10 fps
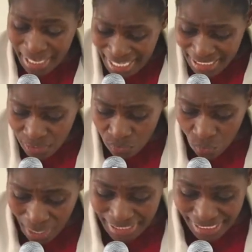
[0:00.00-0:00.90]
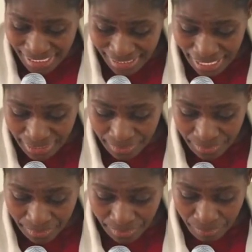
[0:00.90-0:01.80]
Gideon went inside,
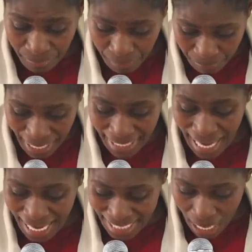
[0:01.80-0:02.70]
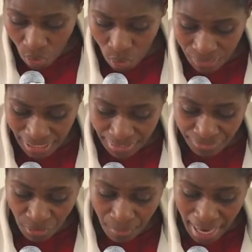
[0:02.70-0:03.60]
prepared a young goat, and
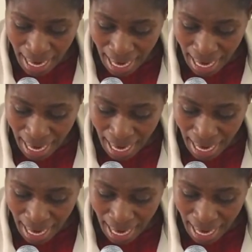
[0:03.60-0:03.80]
from